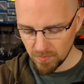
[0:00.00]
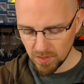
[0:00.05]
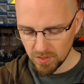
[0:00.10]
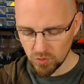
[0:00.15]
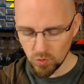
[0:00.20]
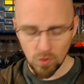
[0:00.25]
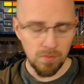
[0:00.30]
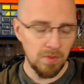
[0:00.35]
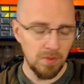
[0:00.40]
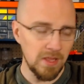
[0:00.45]

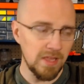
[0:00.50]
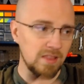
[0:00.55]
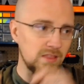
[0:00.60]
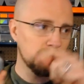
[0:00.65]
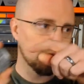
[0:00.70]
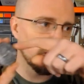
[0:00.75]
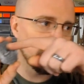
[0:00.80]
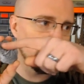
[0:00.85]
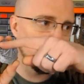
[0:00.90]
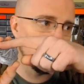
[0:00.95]
normally the
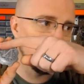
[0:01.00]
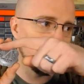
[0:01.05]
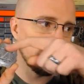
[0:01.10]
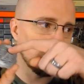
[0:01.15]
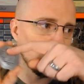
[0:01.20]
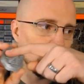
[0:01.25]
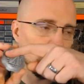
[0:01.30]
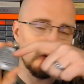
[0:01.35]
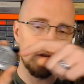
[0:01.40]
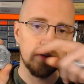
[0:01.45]
printer
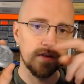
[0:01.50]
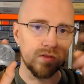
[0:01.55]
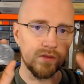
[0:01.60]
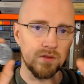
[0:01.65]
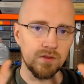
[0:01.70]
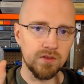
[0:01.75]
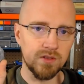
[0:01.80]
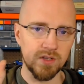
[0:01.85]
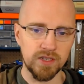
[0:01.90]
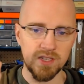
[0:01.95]
would
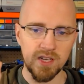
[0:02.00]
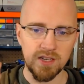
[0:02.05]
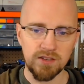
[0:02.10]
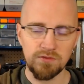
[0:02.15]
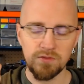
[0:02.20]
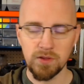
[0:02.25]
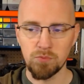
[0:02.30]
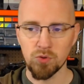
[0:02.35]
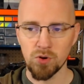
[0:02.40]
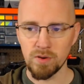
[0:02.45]

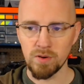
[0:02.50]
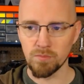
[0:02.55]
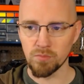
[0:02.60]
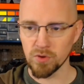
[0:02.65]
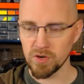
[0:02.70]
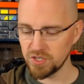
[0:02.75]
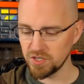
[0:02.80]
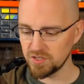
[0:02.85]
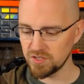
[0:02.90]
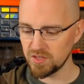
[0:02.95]
successfully print
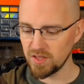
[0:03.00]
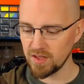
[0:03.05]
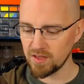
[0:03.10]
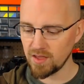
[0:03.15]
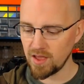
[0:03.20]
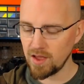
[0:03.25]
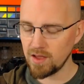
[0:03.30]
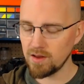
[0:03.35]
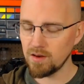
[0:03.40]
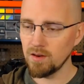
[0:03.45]
bridges like
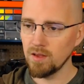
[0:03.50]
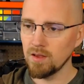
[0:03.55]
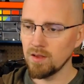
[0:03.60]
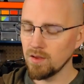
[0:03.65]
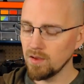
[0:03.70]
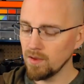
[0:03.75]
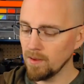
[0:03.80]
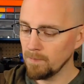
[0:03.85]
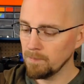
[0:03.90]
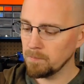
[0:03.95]
that,
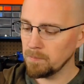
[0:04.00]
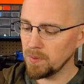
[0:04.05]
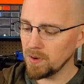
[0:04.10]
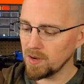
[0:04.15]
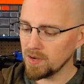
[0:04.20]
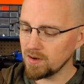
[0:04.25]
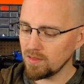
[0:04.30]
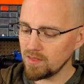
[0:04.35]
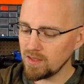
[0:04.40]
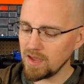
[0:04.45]

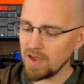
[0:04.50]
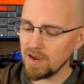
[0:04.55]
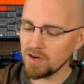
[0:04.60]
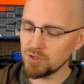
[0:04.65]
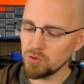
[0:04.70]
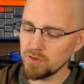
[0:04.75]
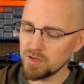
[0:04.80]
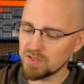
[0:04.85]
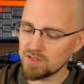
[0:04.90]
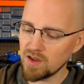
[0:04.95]
but the
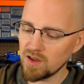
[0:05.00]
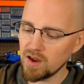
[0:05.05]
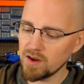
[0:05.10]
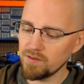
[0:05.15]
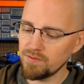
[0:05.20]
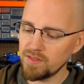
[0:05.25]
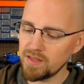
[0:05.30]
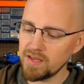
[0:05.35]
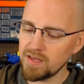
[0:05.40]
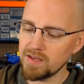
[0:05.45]
actual design
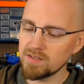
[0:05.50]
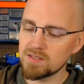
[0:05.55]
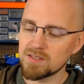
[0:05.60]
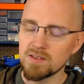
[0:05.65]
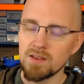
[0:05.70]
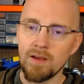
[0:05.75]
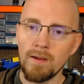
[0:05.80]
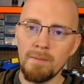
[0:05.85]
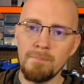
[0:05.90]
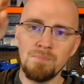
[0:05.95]
of these
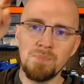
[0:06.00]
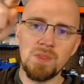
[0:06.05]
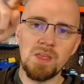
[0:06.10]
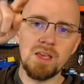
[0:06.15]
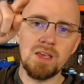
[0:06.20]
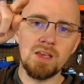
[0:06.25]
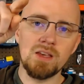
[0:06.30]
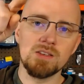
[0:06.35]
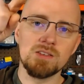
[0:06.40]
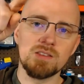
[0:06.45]

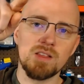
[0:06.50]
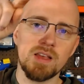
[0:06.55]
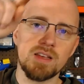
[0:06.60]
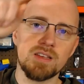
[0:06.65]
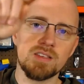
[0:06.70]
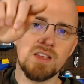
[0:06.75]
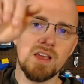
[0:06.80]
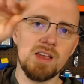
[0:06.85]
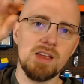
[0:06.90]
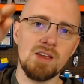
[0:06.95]
is like
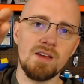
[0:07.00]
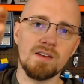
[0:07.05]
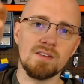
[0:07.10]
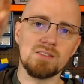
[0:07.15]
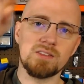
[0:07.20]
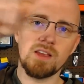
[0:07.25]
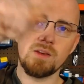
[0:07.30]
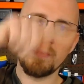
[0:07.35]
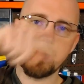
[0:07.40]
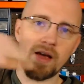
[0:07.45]
say
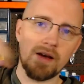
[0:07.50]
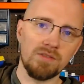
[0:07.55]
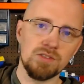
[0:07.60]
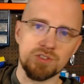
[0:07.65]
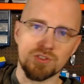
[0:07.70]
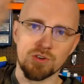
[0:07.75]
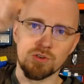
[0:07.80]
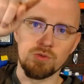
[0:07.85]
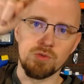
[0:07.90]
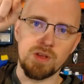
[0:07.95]
we have a
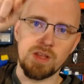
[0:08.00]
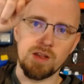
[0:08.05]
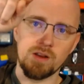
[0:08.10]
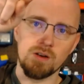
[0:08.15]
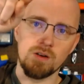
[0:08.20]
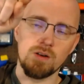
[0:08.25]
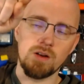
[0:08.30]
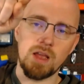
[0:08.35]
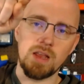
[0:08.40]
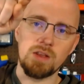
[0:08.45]
circle
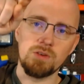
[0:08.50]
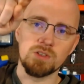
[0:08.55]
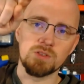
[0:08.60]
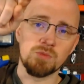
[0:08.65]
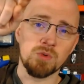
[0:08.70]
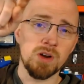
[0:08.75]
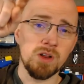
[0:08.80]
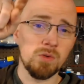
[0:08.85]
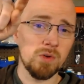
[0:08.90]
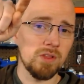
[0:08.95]
here and it was
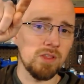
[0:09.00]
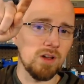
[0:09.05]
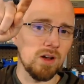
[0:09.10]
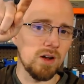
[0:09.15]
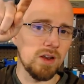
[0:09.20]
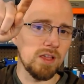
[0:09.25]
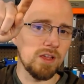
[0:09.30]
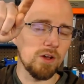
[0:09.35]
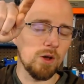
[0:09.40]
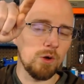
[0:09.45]
printing one of the
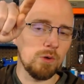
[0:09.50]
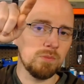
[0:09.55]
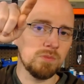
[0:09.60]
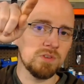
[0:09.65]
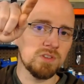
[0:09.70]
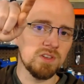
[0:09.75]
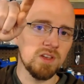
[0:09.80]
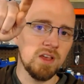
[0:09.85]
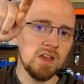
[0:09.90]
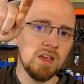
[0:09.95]

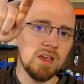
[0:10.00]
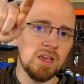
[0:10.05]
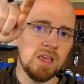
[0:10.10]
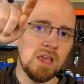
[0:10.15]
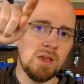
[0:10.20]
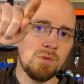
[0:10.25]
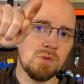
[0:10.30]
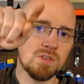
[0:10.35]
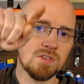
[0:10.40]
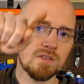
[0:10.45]
honeycombs.
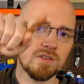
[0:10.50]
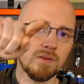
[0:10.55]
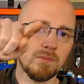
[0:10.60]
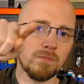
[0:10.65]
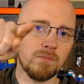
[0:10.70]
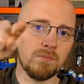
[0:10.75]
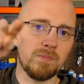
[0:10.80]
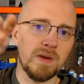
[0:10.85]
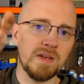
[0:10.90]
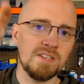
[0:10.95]
It was
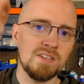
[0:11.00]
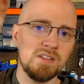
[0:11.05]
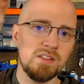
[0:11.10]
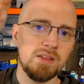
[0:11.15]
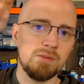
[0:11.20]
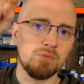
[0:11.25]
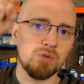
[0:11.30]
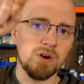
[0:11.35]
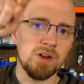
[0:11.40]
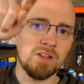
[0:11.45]
basically
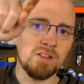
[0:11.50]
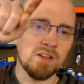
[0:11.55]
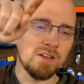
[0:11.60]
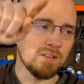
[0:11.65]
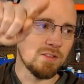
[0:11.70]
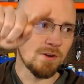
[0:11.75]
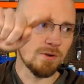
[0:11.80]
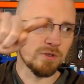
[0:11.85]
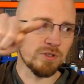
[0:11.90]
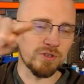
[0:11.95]
printing like a
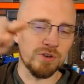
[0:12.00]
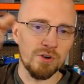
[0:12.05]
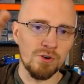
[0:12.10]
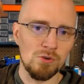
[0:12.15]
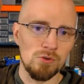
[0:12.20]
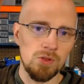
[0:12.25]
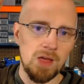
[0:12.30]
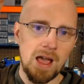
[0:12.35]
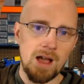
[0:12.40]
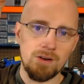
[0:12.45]
little
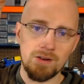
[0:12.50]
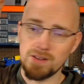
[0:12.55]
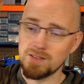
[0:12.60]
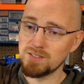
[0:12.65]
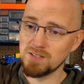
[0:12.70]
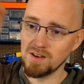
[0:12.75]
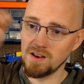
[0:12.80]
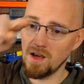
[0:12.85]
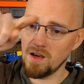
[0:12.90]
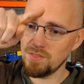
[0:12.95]
circle out
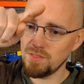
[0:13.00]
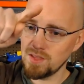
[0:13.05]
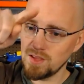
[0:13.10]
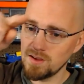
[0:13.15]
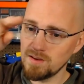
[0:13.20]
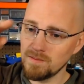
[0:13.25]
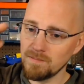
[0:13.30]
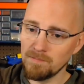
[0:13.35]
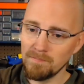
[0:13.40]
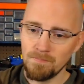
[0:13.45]
into
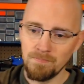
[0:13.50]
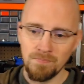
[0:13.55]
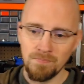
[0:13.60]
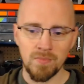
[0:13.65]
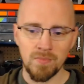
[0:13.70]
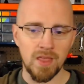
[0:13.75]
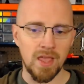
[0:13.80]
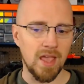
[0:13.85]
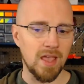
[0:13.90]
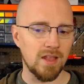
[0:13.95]
nothing,
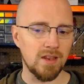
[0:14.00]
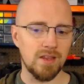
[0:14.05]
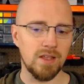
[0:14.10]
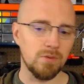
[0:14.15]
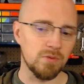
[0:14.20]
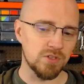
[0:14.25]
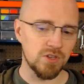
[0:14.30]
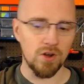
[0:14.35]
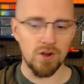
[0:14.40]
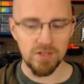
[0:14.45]
and it
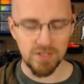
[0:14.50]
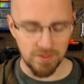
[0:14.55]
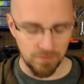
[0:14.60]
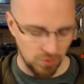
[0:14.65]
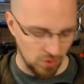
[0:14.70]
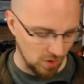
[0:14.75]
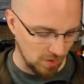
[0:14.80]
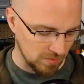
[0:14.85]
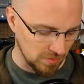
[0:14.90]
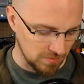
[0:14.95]
was causing
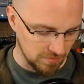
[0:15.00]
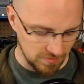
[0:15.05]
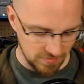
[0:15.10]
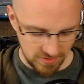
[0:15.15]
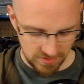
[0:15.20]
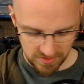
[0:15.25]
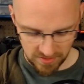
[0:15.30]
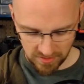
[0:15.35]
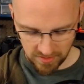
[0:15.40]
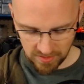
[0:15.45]

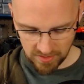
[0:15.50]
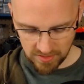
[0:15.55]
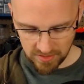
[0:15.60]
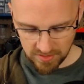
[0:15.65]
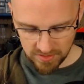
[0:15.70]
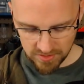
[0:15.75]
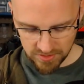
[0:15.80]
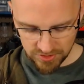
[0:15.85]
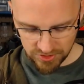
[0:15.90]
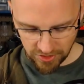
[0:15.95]
problems.
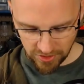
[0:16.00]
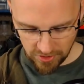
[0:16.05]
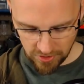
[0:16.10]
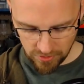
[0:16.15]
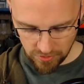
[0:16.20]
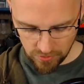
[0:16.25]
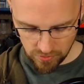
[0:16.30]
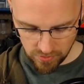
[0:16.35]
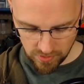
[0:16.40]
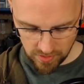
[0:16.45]

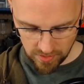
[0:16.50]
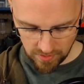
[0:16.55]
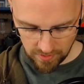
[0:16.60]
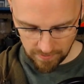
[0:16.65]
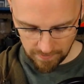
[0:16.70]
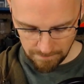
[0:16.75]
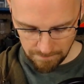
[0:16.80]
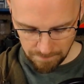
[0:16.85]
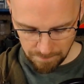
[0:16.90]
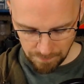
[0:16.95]
So
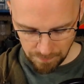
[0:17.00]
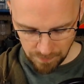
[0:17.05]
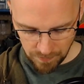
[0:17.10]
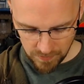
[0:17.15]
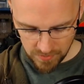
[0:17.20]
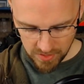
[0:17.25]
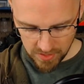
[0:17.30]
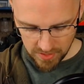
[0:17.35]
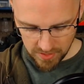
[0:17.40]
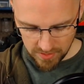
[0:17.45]

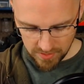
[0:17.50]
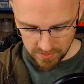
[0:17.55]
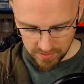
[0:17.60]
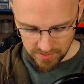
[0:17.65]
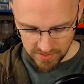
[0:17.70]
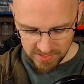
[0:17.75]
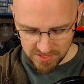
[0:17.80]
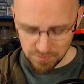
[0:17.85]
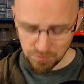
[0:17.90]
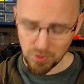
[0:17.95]

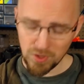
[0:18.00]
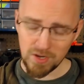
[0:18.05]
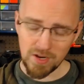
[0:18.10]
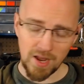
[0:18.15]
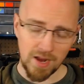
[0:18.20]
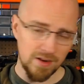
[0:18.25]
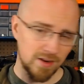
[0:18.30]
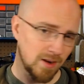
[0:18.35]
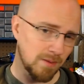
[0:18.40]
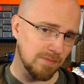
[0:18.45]
this print
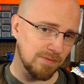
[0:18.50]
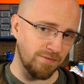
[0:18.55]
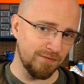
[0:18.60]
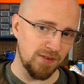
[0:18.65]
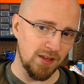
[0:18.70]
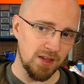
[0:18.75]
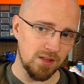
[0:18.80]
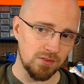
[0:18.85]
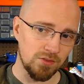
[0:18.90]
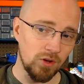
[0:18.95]
ended up
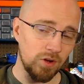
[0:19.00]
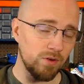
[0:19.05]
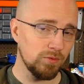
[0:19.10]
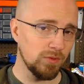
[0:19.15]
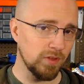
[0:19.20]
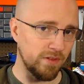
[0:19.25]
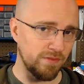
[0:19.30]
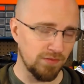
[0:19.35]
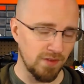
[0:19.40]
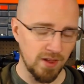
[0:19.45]
not
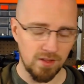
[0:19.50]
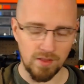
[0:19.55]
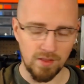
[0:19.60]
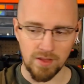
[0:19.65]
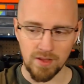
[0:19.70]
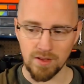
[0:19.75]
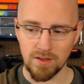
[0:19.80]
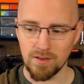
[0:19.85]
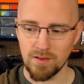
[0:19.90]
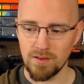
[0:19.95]
only
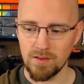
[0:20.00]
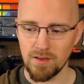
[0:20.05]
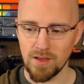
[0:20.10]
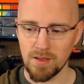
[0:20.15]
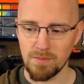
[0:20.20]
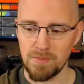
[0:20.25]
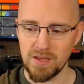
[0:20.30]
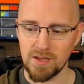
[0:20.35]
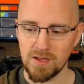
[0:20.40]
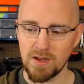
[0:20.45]
failing
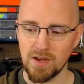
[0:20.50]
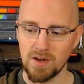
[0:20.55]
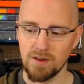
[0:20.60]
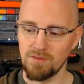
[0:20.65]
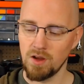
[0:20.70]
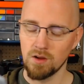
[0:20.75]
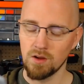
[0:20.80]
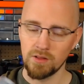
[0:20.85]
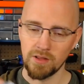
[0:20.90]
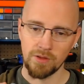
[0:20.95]
and being kind of
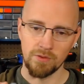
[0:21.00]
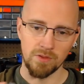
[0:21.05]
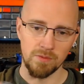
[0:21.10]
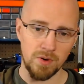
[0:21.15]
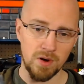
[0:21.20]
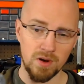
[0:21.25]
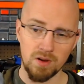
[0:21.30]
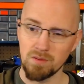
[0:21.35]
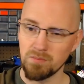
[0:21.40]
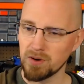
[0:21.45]
ugly on the
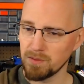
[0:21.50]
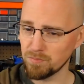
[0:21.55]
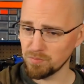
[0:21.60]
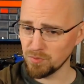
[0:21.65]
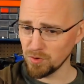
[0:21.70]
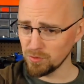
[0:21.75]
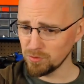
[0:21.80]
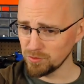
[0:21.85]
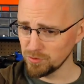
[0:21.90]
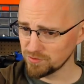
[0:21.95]
bottom, but it
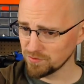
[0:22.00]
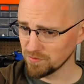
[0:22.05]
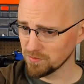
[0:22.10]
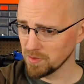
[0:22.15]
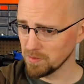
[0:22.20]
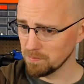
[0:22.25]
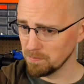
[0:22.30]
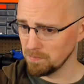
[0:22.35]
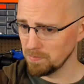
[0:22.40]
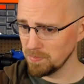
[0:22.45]
broke loose from
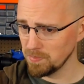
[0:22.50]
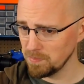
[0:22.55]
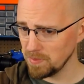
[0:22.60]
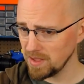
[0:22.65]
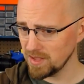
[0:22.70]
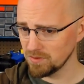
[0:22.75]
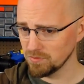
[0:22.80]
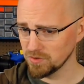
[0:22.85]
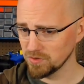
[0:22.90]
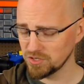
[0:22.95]
the
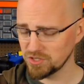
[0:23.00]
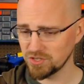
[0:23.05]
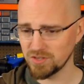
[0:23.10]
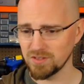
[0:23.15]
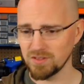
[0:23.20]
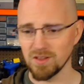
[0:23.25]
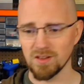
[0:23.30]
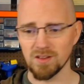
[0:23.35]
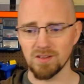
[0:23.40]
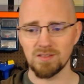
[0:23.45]
bed, which
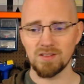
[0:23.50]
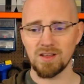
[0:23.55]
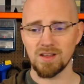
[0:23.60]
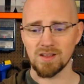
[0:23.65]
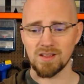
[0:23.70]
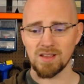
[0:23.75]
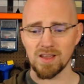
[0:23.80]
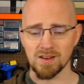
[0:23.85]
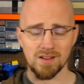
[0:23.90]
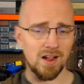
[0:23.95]

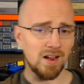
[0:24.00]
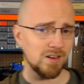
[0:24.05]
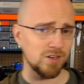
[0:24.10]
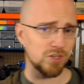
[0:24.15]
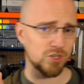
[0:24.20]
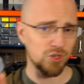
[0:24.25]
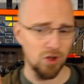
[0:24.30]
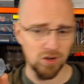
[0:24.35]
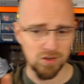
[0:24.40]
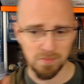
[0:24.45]
again kind of
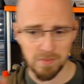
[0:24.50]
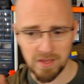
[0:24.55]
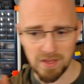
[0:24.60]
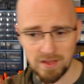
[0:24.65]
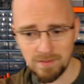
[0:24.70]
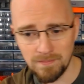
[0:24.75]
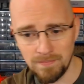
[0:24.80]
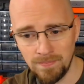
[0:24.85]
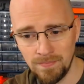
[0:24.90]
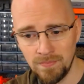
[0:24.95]
shocked me.
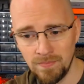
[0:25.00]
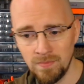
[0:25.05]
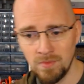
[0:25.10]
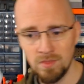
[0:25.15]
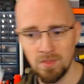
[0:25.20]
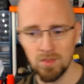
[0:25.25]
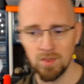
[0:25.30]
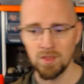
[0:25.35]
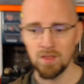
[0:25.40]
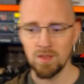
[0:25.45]

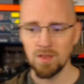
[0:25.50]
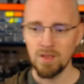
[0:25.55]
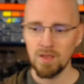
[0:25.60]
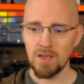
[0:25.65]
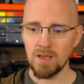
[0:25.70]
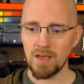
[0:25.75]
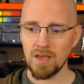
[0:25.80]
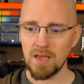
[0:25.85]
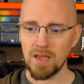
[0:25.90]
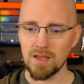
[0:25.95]

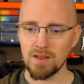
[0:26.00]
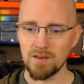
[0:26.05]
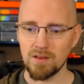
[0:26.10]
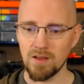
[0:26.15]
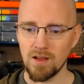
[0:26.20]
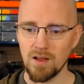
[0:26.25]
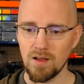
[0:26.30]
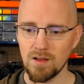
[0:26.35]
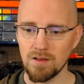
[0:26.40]
And